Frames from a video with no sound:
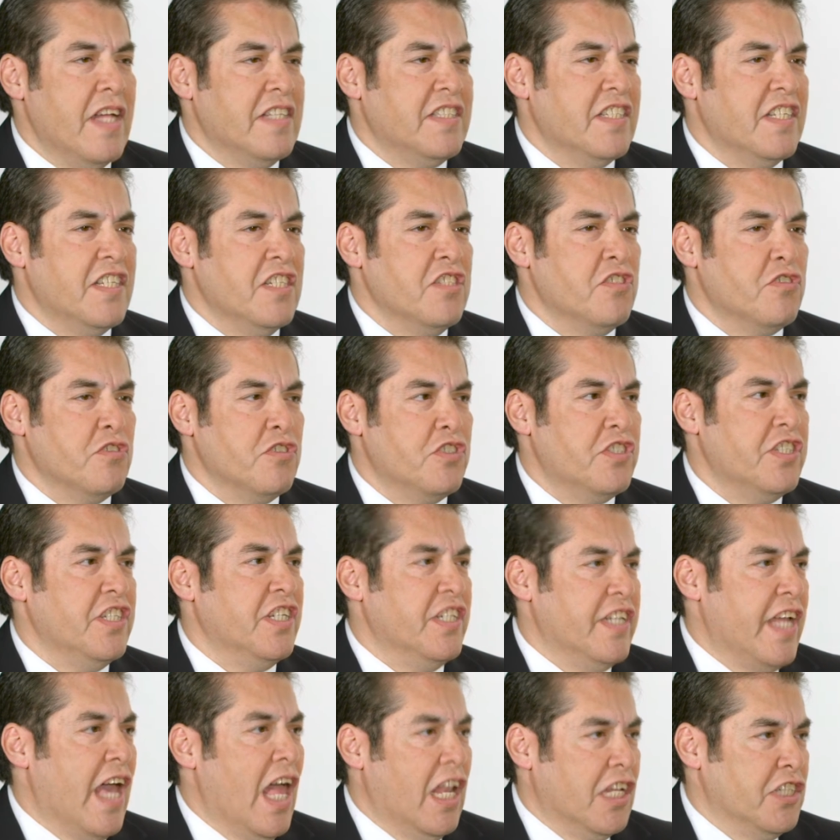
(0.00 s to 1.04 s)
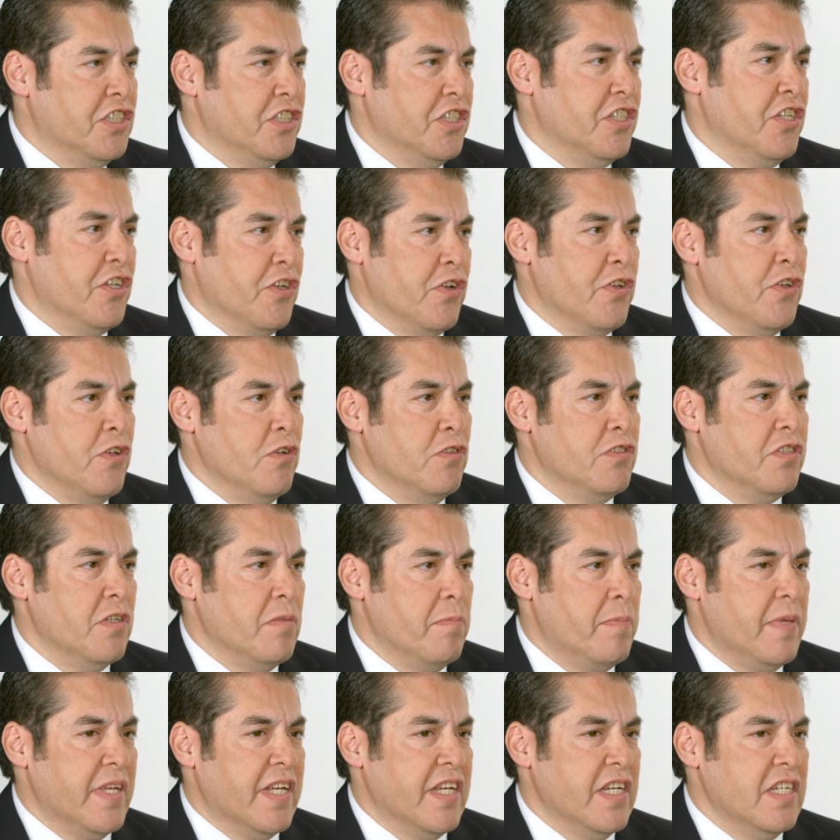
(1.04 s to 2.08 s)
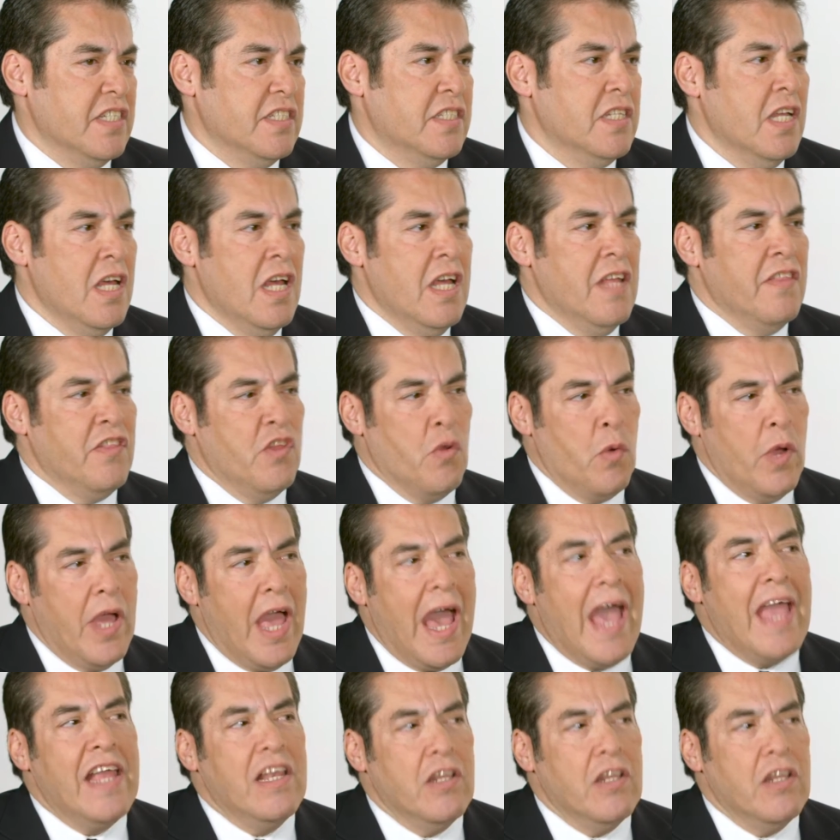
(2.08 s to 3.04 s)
an interesting analogy that you're using, because the way I